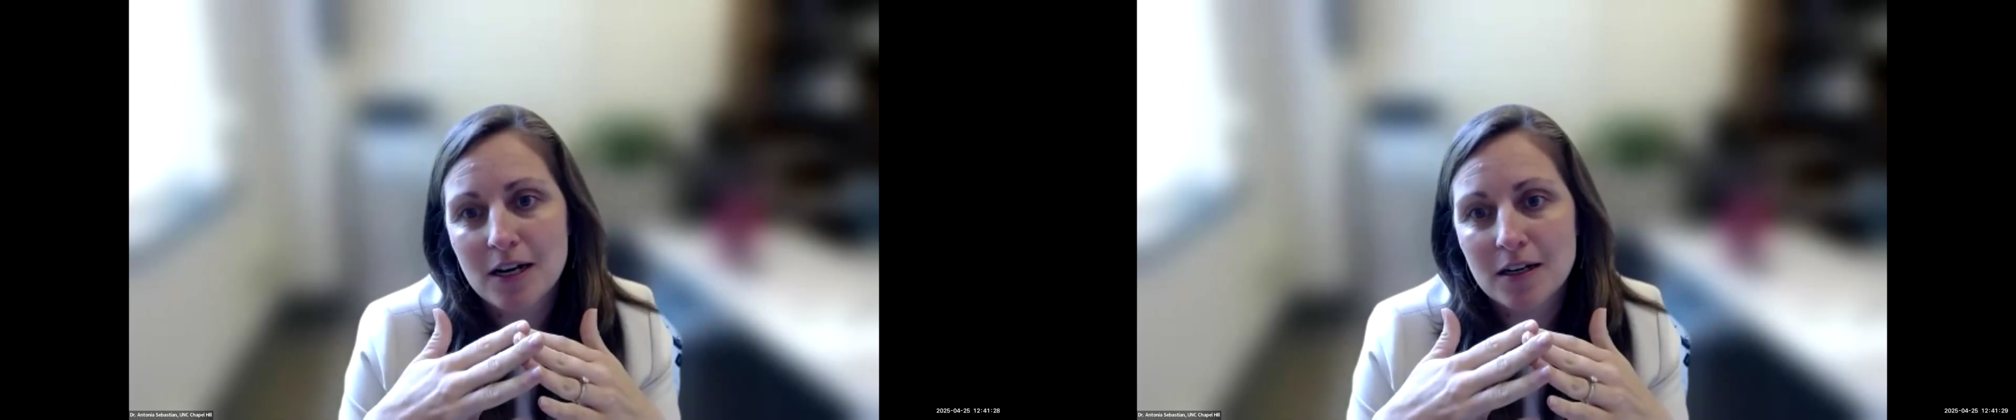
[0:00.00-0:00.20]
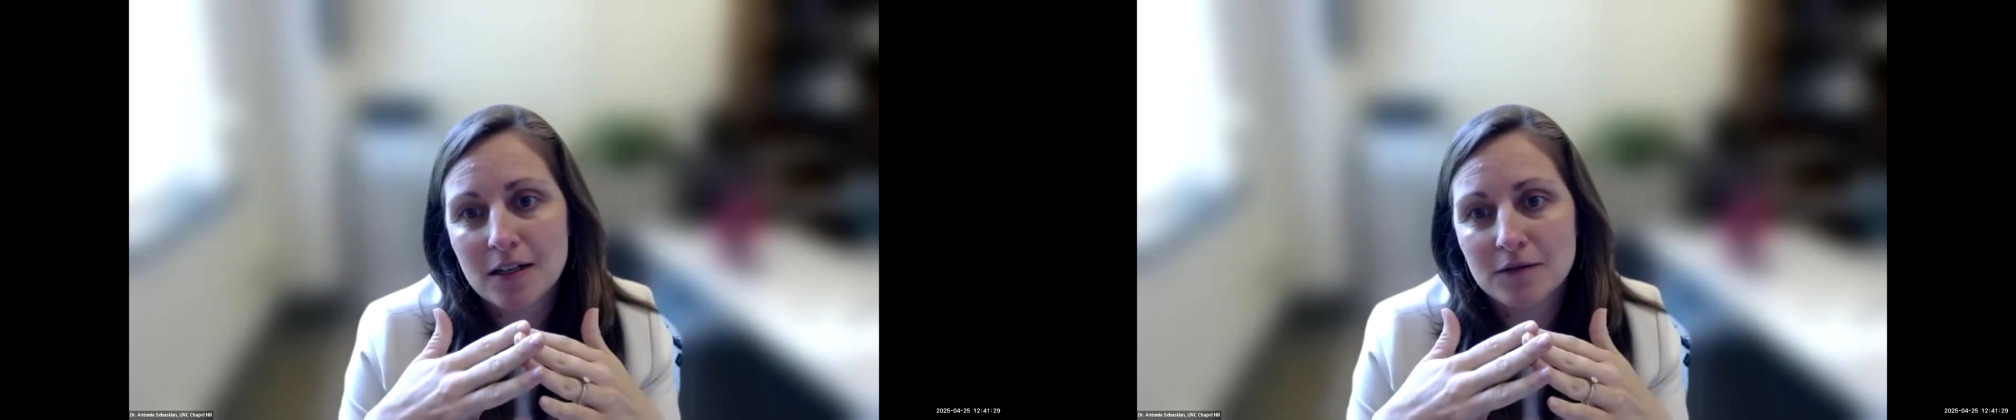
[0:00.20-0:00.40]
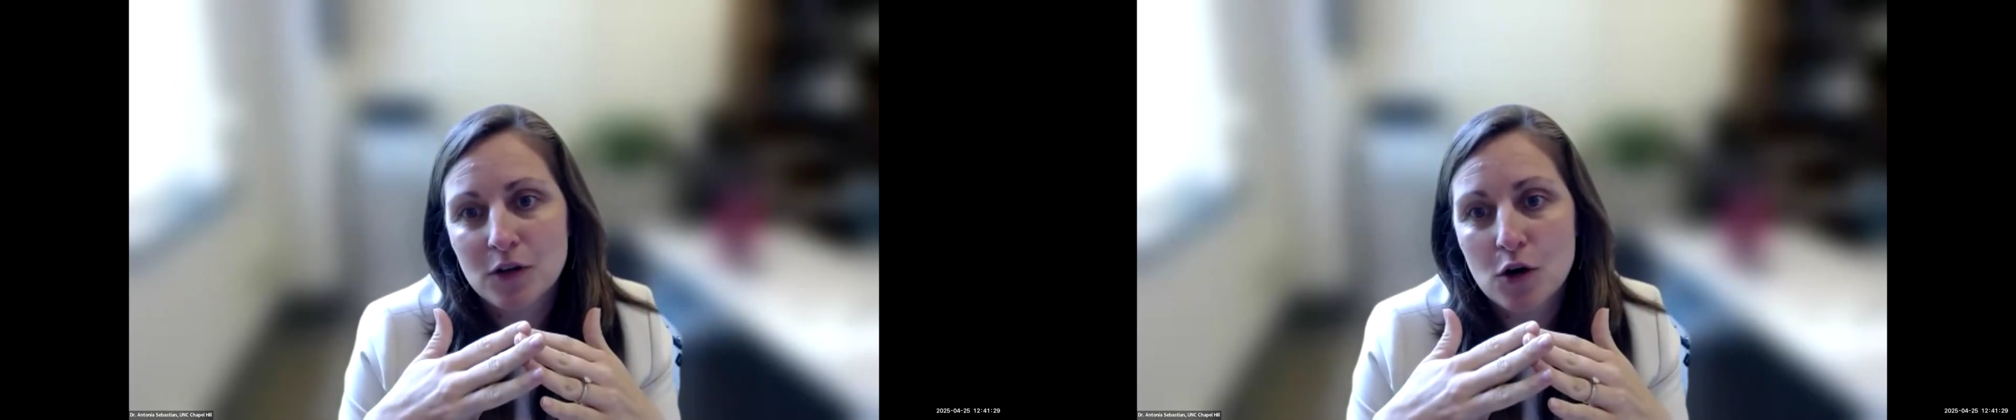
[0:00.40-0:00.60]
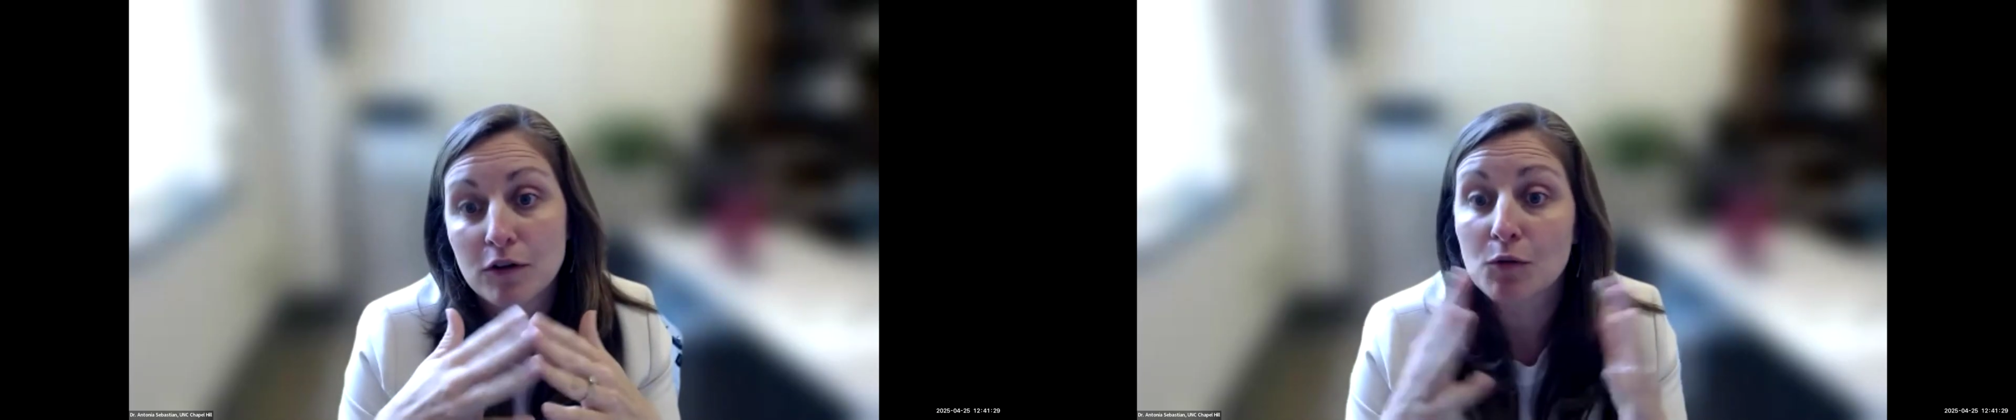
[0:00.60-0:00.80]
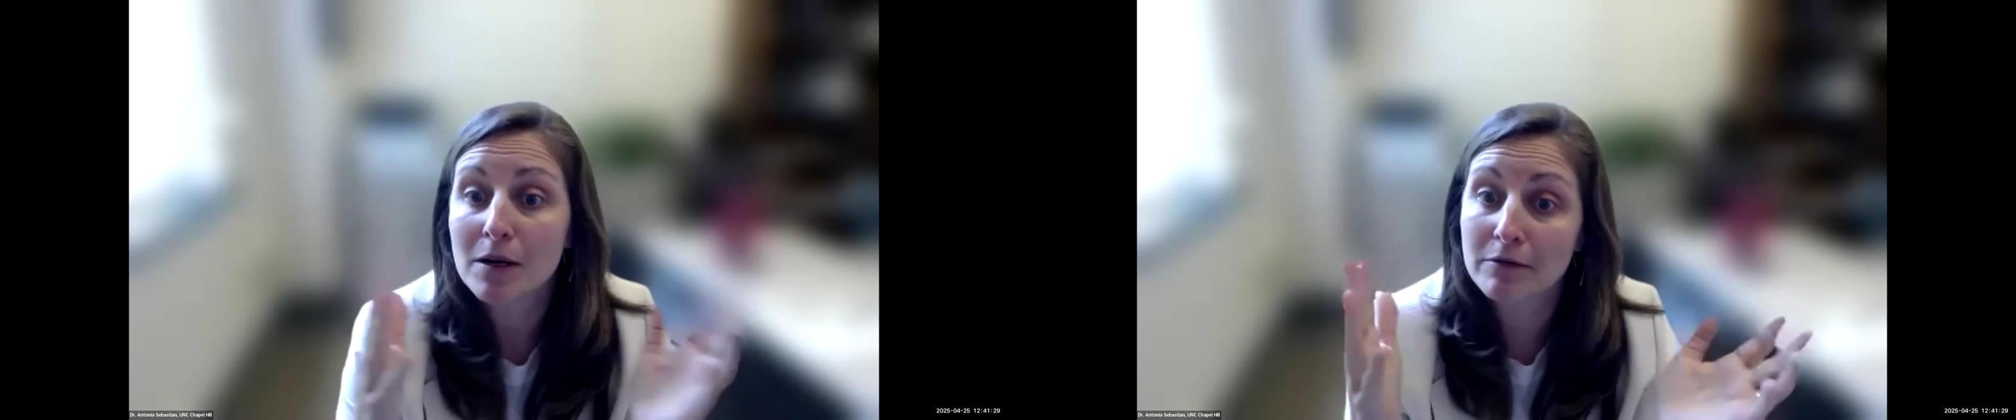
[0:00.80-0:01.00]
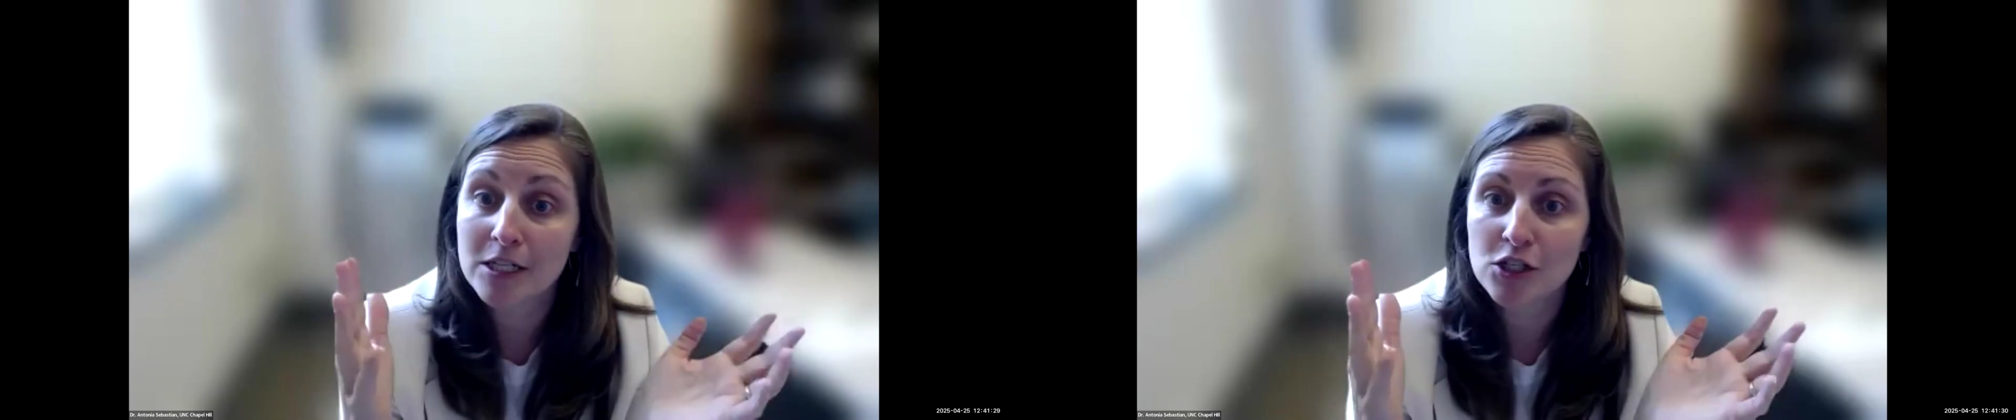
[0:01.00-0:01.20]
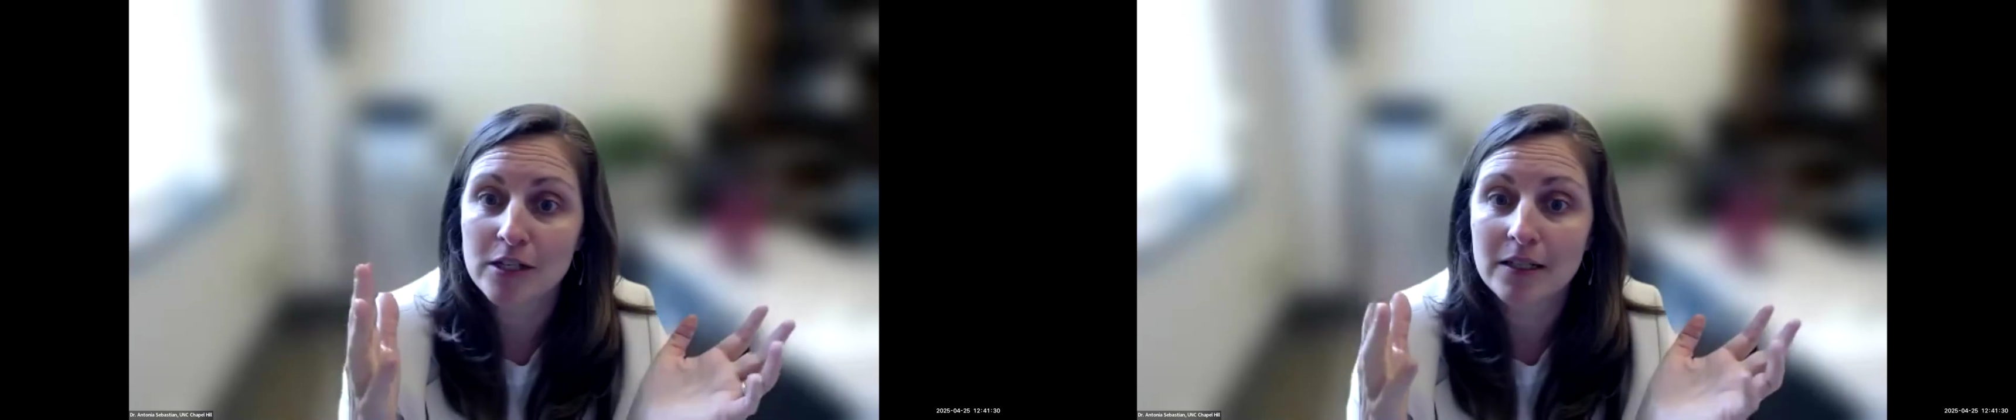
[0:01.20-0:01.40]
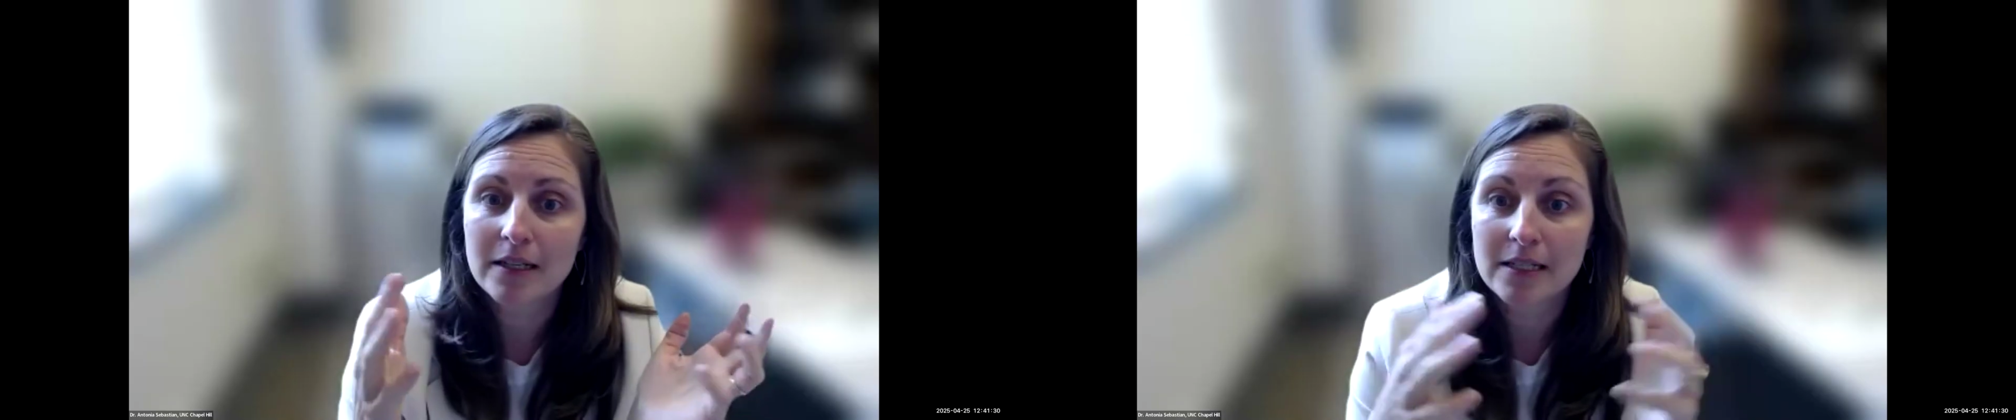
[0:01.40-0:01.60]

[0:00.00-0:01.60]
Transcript: of over what region